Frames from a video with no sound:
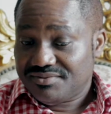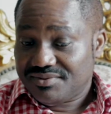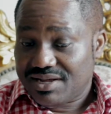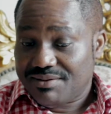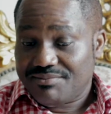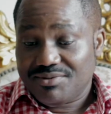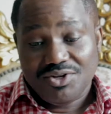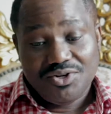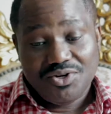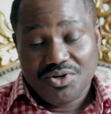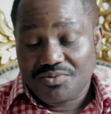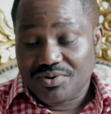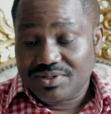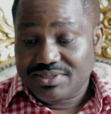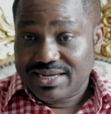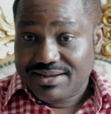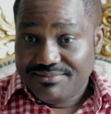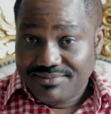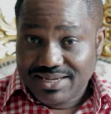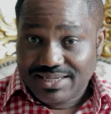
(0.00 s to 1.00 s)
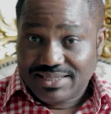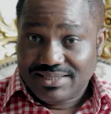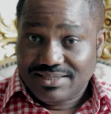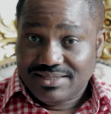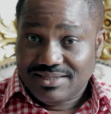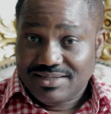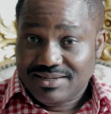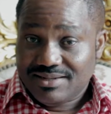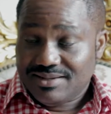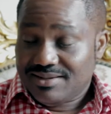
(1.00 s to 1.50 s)
I mean, you know what I mean.
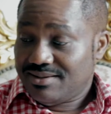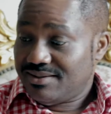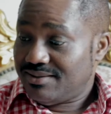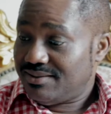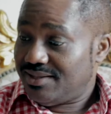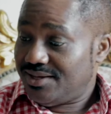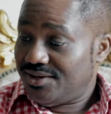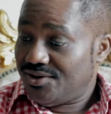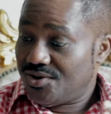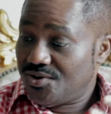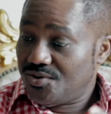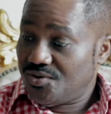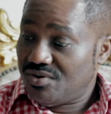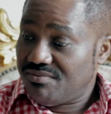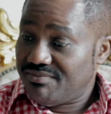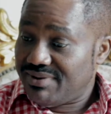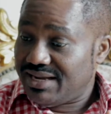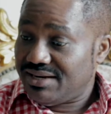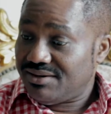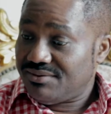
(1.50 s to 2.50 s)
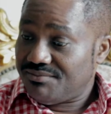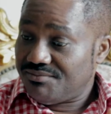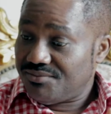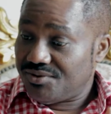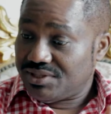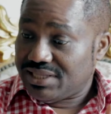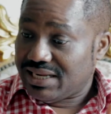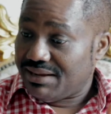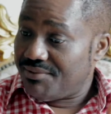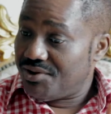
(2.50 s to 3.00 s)
The young women,
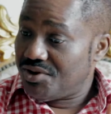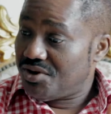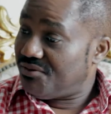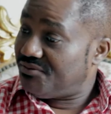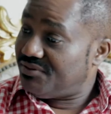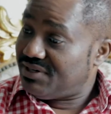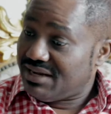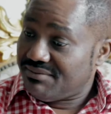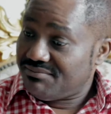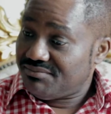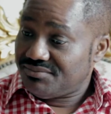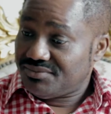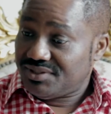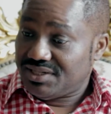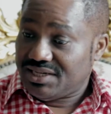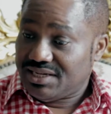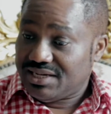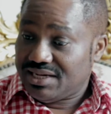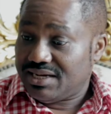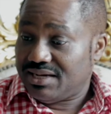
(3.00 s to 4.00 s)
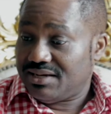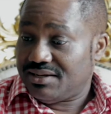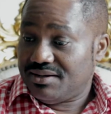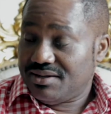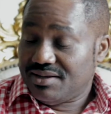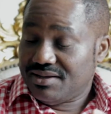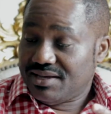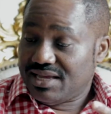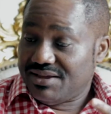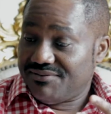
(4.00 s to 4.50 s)
many of them,
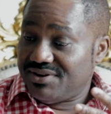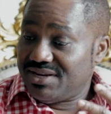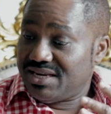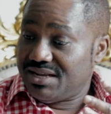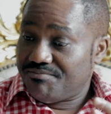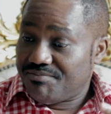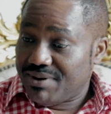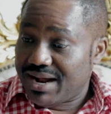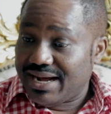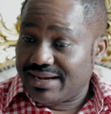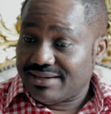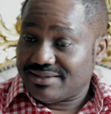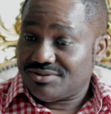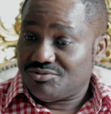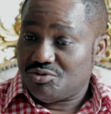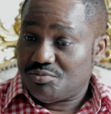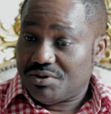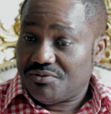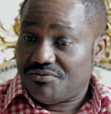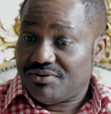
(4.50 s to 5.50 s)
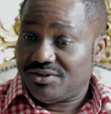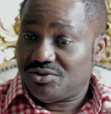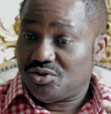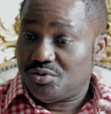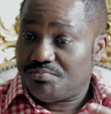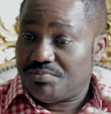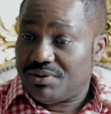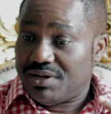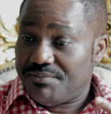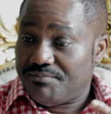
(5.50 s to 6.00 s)
even the banks will prefer
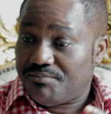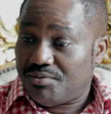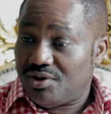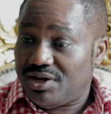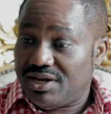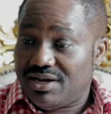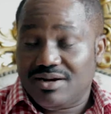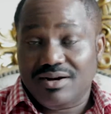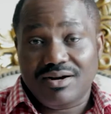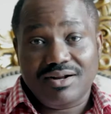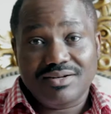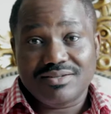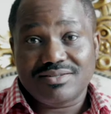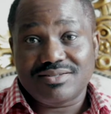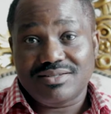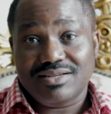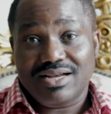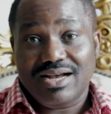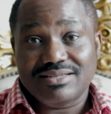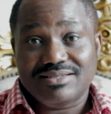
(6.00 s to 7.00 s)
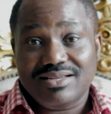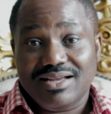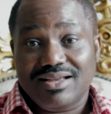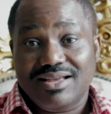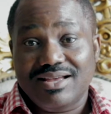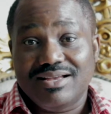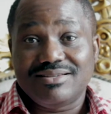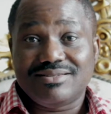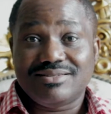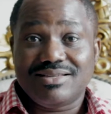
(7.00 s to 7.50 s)
to employ girls as
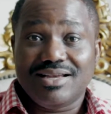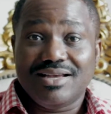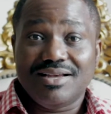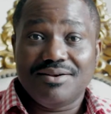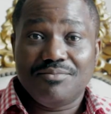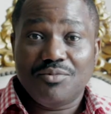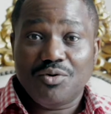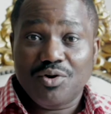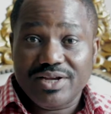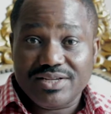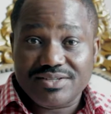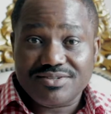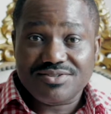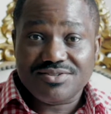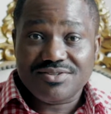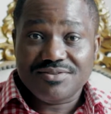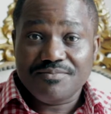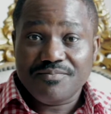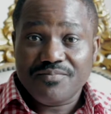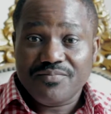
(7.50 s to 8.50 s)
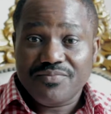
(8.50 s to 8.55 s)
against boys.